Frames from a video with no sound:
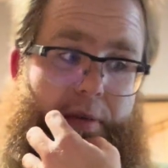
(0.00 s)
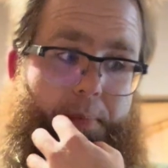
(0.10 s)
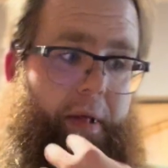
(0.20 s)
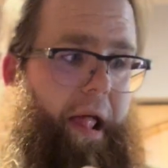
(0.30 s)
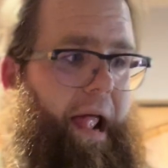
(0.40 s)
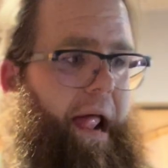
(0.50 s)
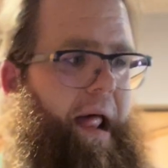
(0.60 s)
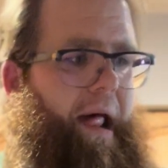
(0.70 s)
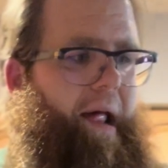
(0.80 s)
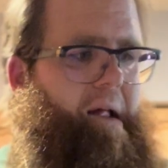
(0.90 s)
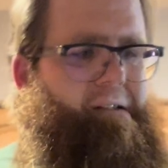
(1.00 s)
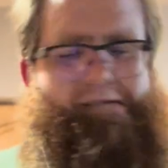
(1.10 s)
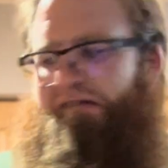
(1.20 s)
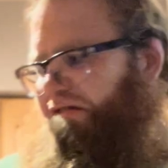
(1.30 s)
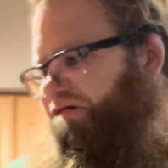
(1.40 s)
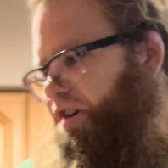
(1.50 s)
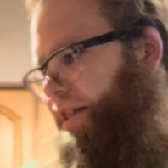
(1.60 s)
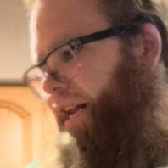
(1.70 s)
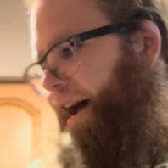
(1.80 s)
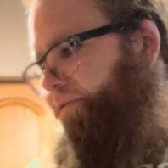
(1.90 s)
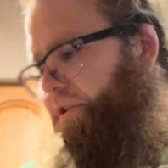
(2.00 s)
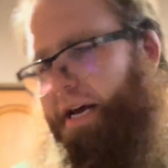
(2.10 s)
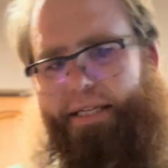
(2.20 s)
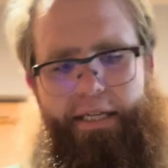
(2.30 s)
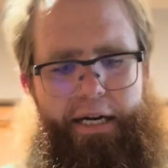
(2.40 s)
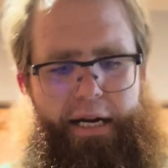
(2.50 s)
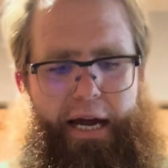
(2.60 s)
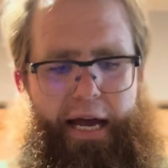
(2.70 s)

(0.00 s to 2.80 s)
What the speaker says: them. And then after that's done,